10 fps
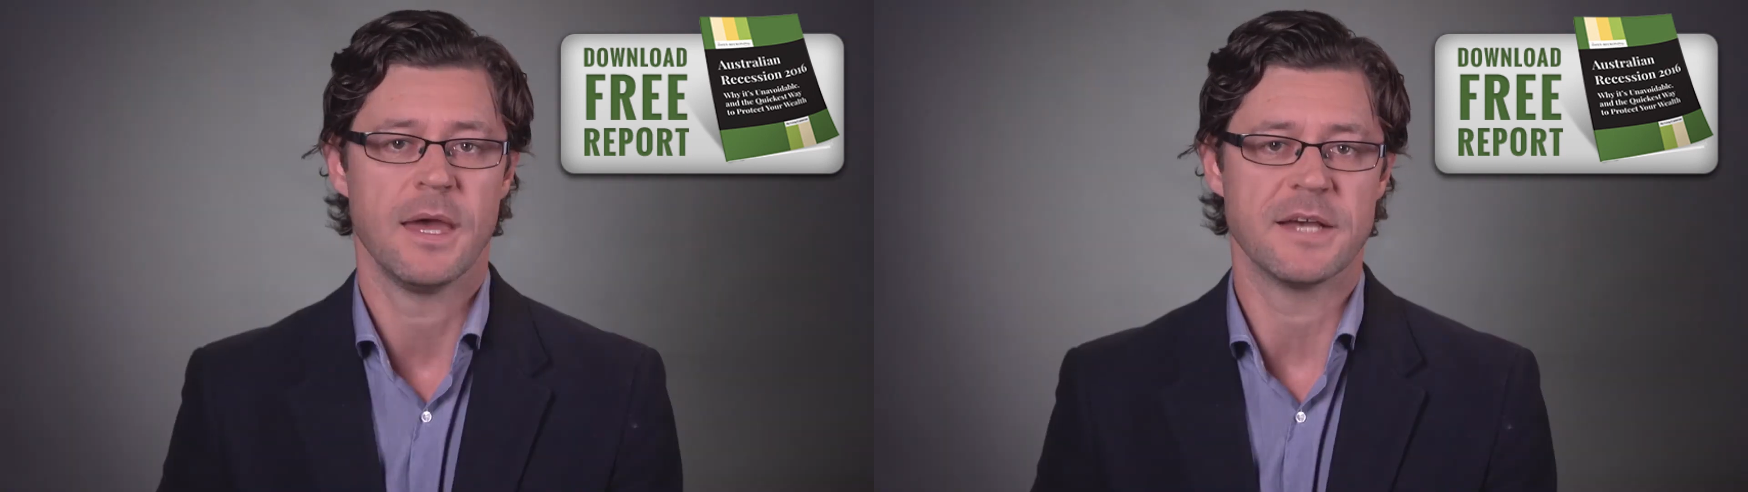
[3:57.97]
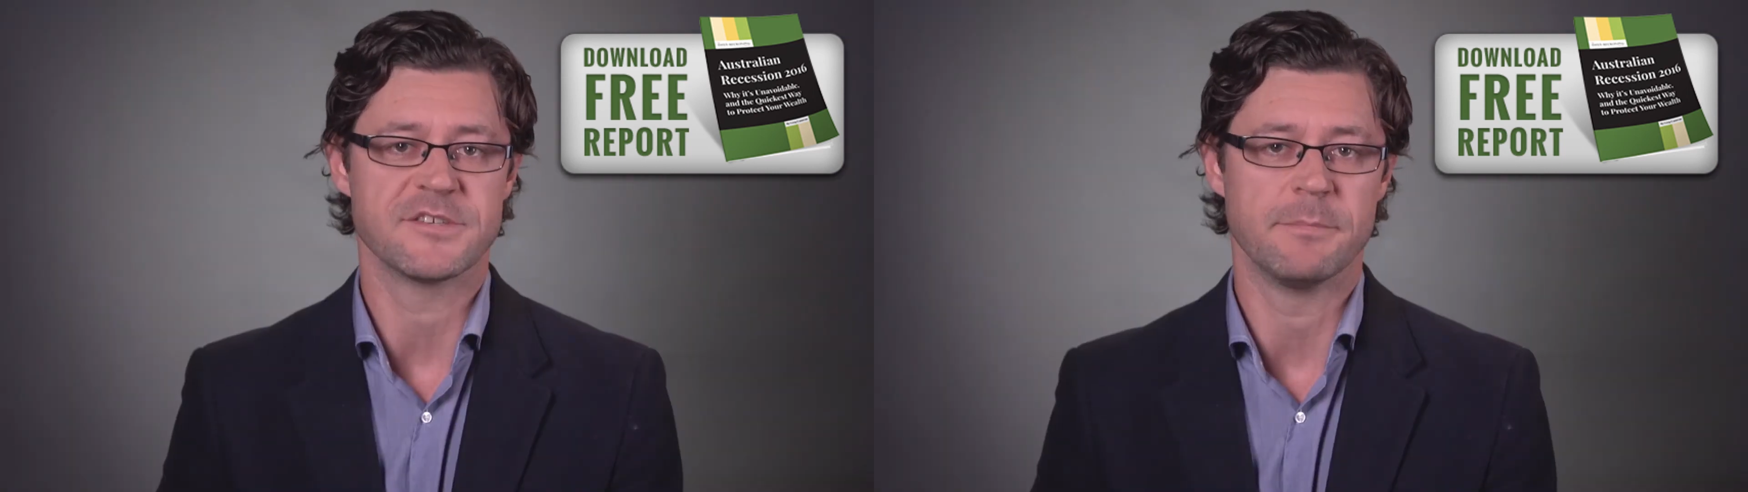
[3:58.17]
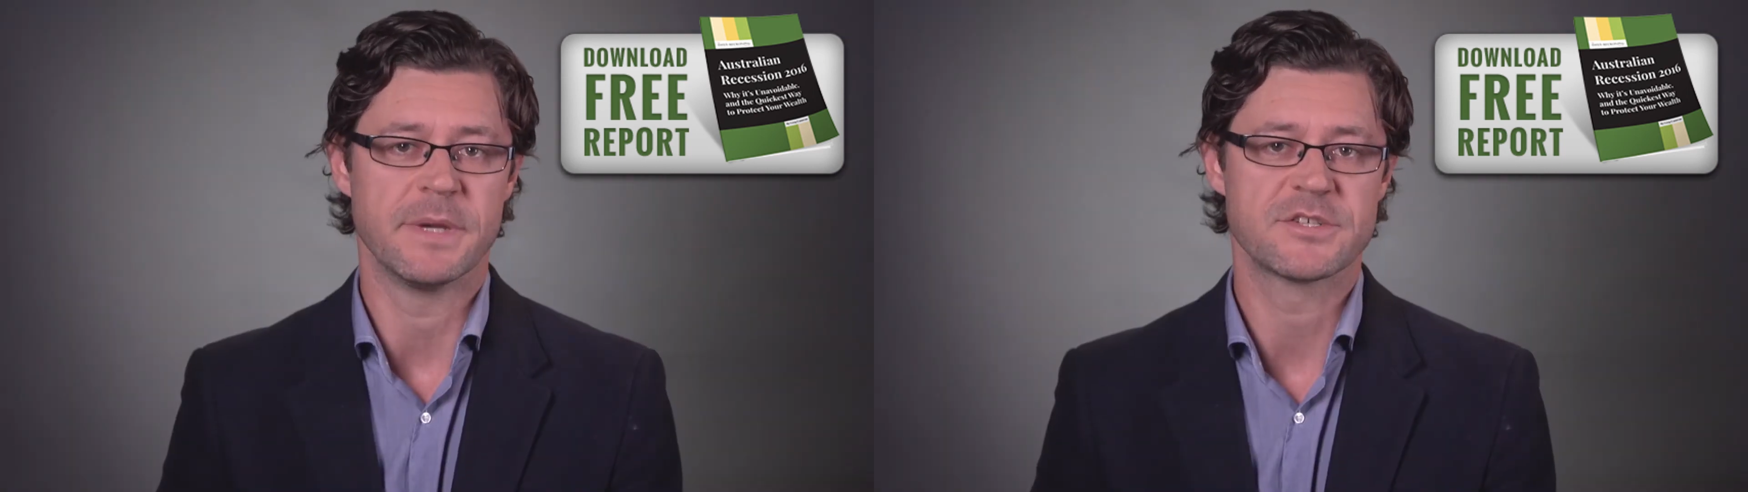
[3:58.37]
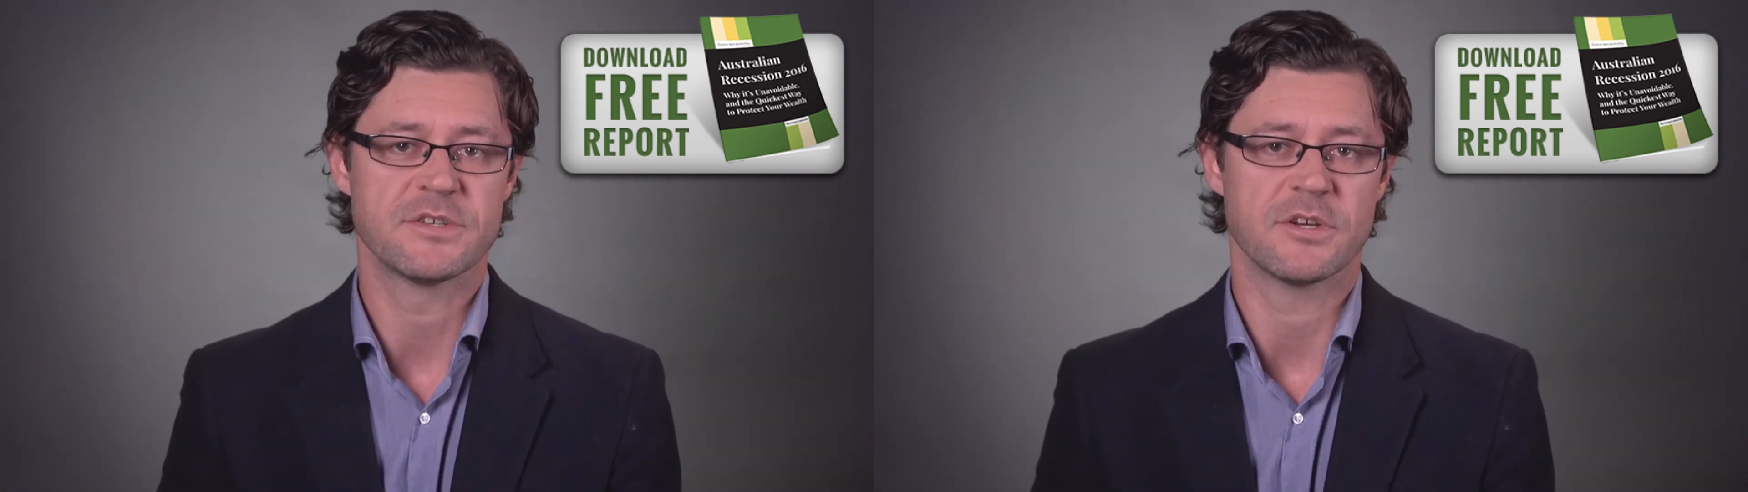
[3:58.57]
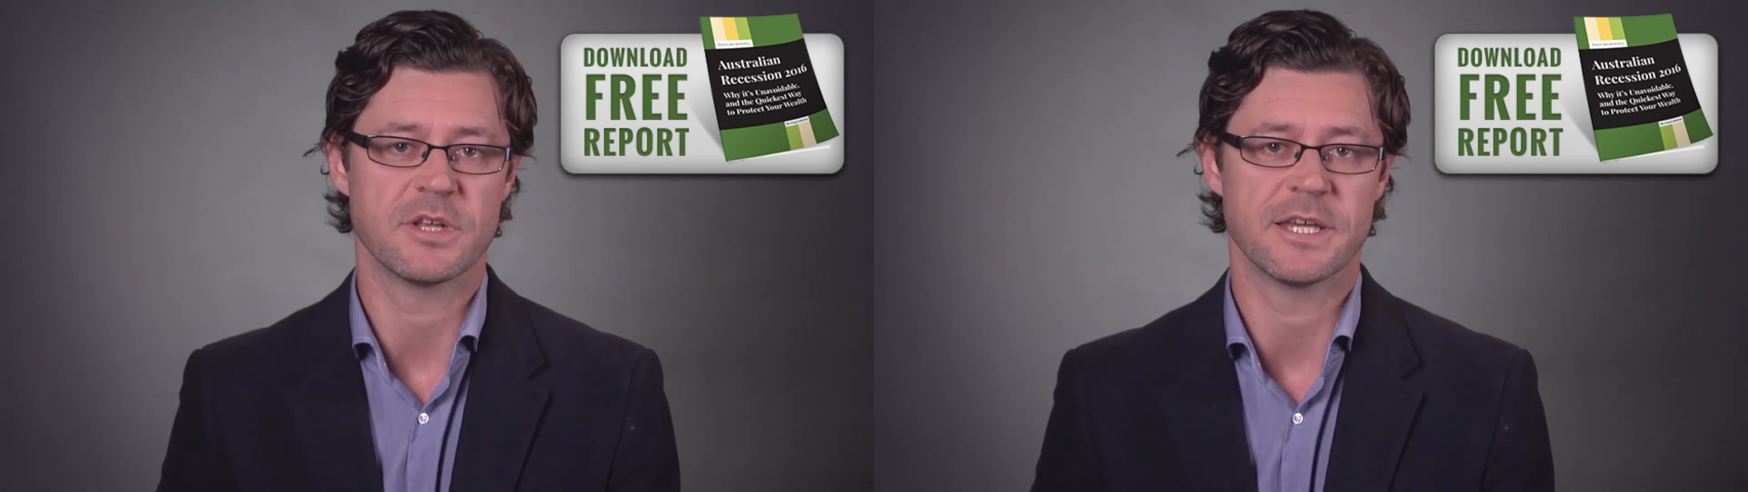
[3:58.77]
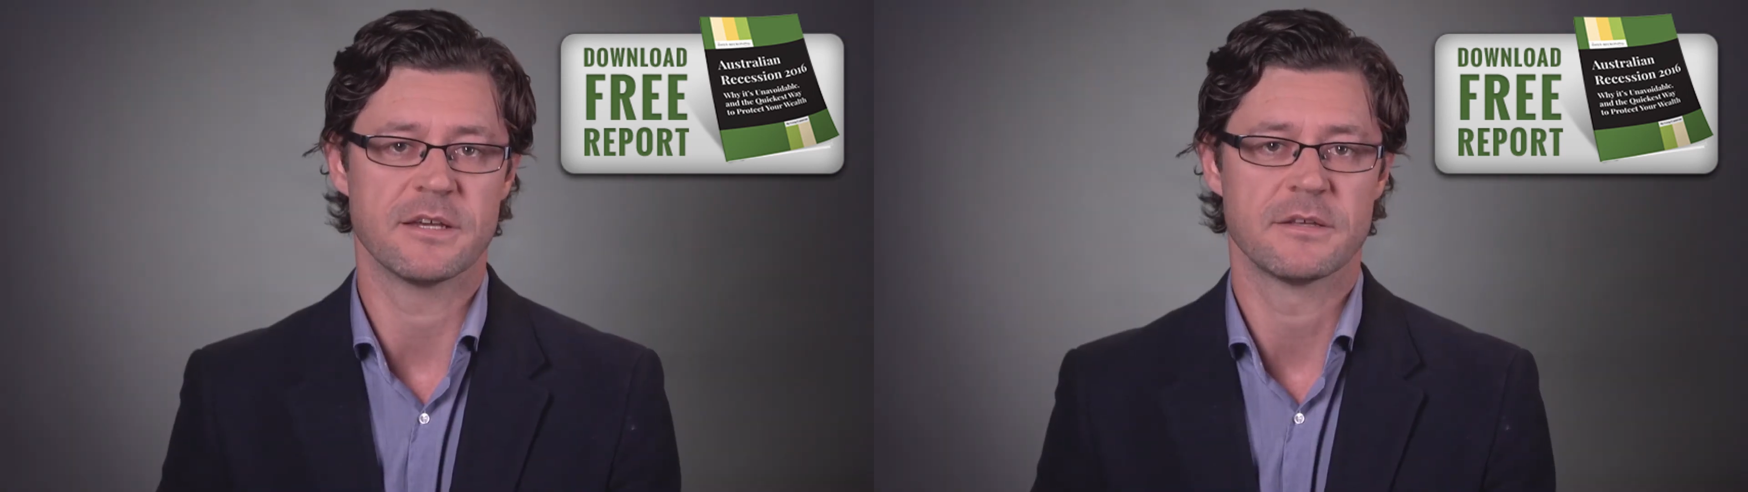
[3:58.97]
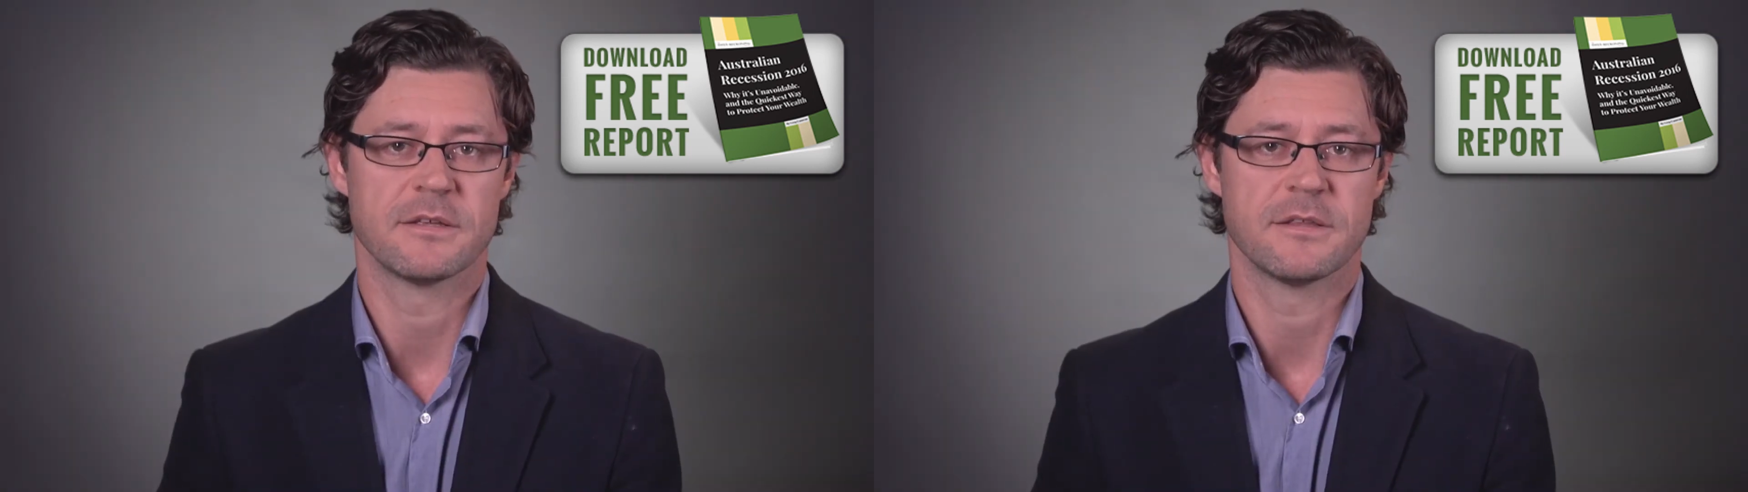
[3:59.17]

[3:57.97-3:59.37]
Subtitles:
As I mentioned earlier,